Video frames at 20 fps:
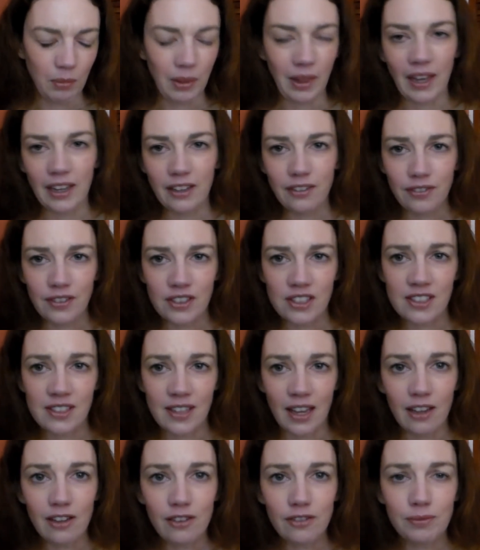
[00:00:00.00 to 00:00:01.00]
life
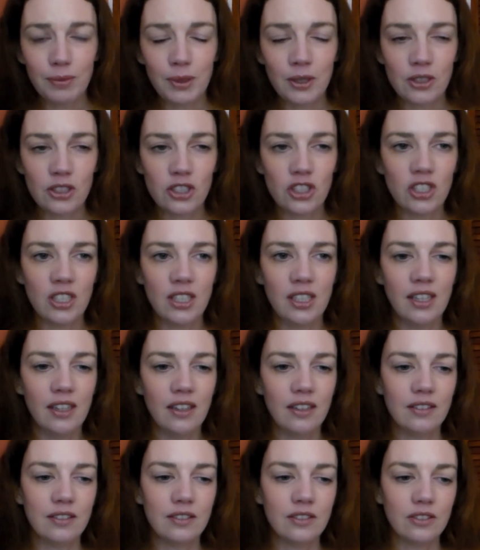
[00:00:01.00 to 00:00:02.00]
itself, because
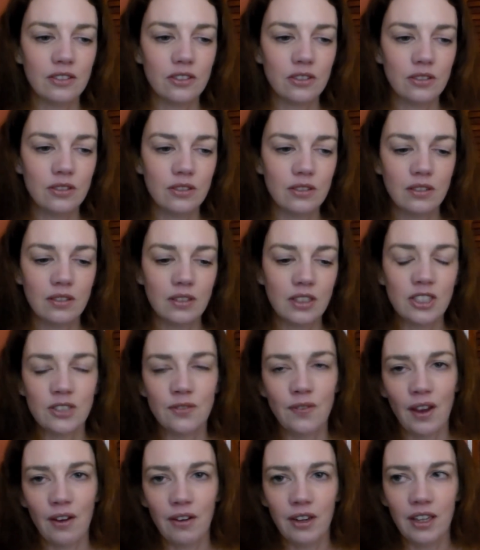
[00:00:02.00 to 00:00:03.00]
she
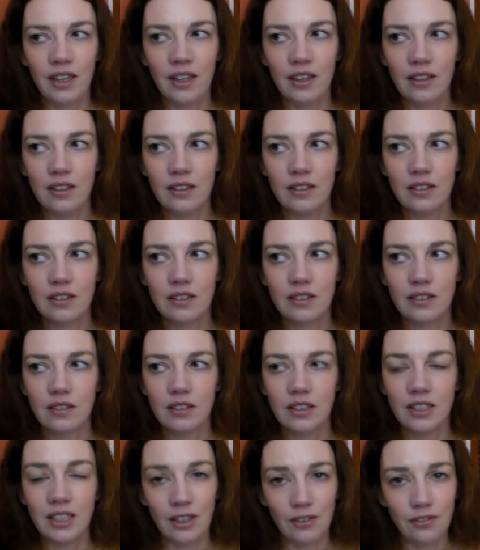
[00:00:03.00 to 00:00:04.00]
is very
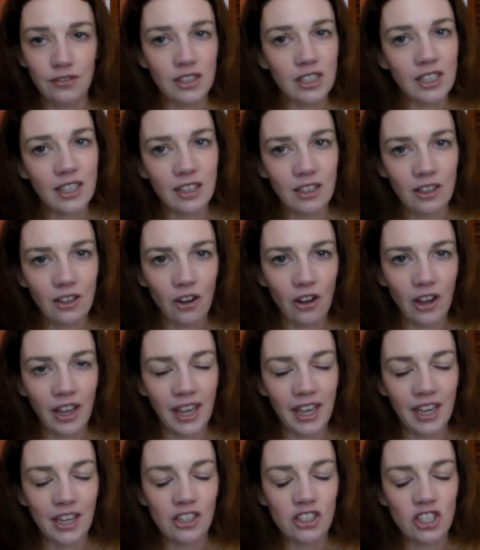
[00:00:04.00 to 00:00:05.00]
gifted at a young
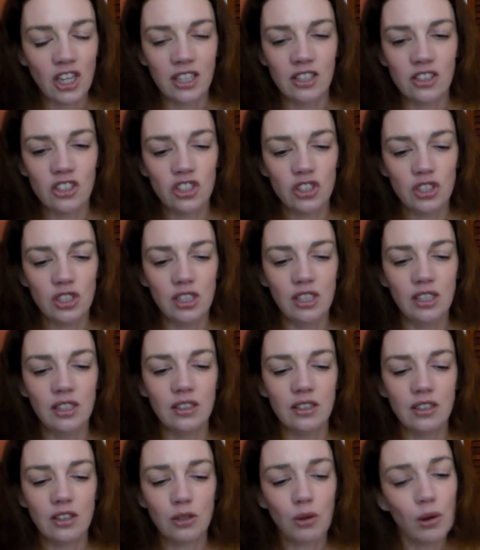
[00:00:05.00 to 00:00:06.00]
age, and
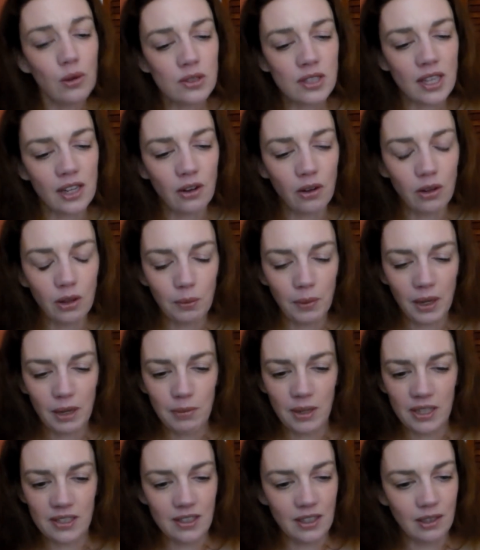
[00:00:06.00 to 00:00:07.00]
she throws that all away
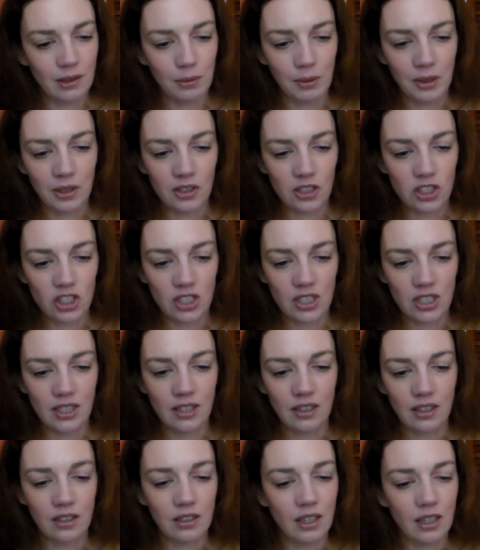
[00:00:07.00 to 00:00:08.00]
basically because
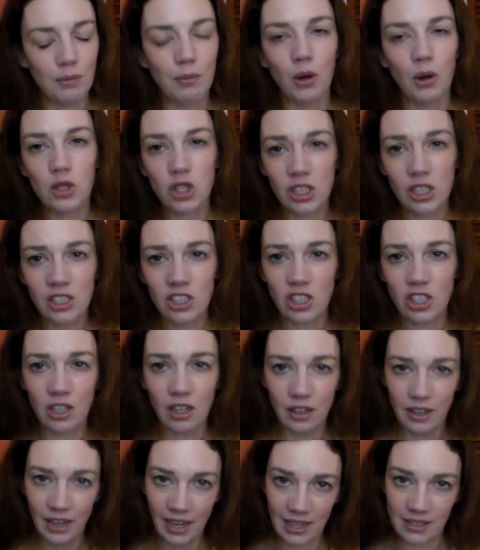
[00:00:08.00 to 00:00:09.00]
she emotionally
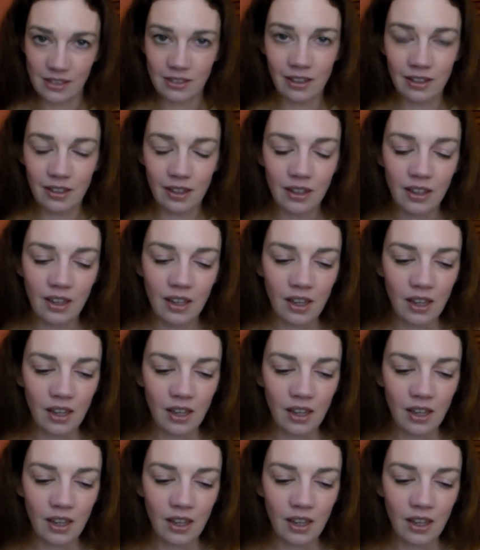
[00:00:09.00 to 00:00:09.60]
can't handle it.